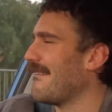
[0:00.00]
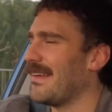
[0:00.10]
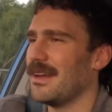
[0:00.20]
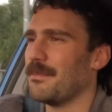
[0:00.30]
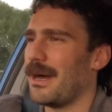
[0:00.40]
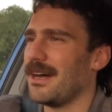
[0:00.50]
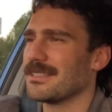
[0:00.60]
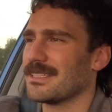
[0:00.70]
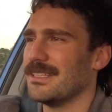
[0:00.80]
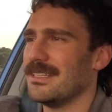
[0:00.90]
in a
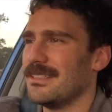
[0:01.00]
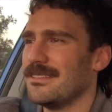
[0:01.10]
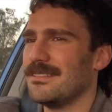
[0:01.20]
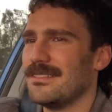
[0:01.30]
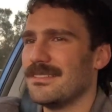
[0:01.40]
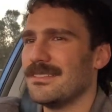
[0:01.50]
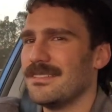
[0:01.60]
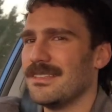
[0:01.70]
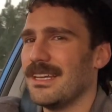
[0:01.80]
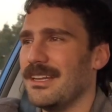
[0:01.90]
basket.
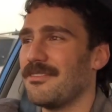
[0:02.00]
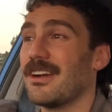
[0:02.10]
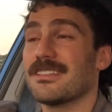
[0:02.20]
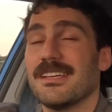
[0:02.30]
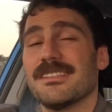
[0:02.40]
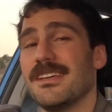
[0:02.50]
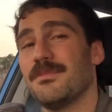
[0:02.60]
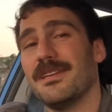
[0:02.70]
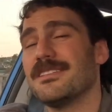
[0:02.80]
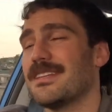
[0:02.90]
In fact, they said,
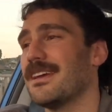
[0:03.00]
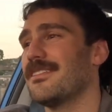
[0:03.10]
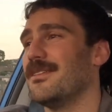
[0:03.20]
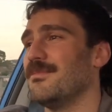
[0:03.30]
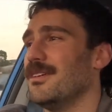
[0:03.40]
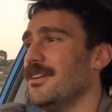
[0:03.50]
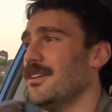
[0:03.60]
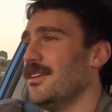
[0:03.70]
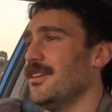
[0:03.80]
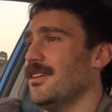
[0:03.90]
please take them.
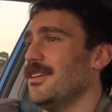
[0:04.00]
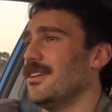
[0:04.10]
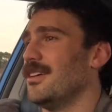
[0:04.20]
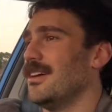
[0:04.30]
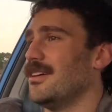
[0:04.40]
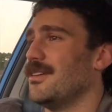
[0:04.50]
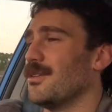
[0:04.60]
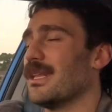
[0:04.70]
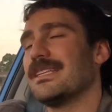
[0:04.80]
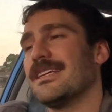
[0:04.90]

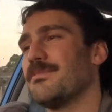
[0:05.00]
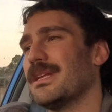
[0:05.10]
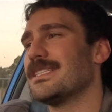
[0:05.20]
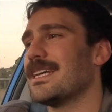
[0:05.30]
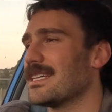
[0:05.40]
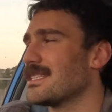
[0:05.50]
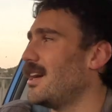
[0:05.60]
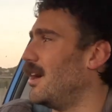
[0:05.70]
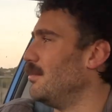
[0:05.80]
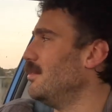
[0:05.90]
Well, they said, please take
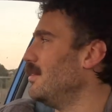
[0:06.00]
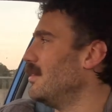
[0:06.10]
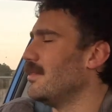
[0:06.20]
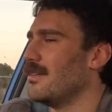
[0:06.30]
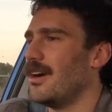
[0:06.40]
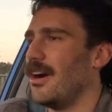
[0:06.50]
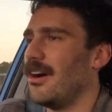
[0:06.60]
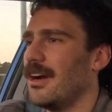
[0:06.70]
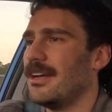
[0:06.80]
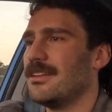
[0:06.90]
some.
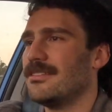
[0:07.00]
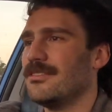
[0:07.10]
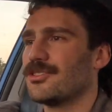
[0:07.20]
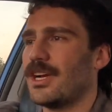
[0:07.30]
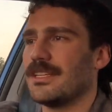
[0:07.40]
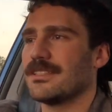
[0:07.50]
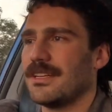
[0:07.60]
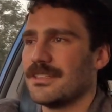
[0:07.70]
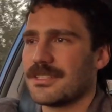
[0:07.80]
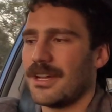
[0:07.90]
I
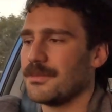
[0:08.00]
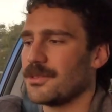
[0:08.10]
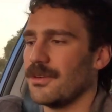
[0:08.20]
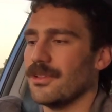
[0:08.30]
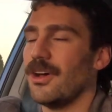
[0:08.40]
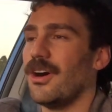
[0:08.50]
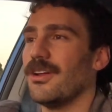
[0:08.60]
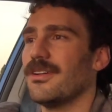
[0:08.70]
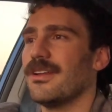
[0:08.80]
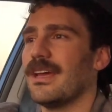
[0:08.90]
translated some to a lot
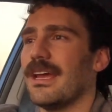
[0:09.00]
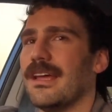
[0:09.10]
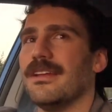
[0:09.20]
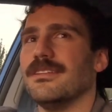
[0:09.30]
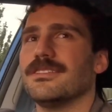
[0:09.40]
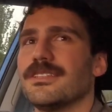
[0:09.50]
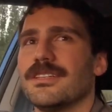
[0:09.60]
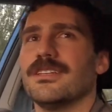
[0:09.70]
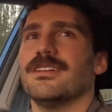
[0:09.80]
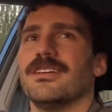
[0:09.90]
and
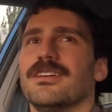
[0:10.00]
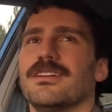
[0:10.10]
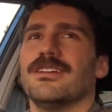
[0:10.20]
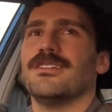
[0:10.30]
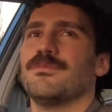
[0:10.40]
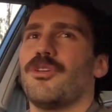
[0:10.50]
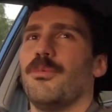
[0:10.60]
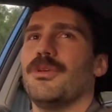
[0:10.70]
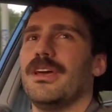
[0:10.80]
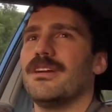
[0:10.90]

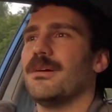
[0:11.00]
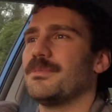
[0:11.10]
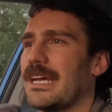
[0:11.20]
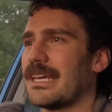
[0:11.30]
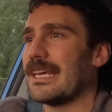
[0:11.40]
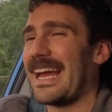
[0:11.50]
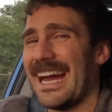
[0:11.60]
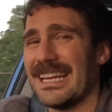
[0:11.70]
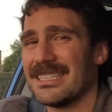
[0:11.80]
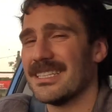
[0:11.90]
probably ended up taking
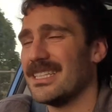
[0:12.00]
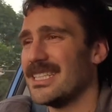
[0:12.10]
8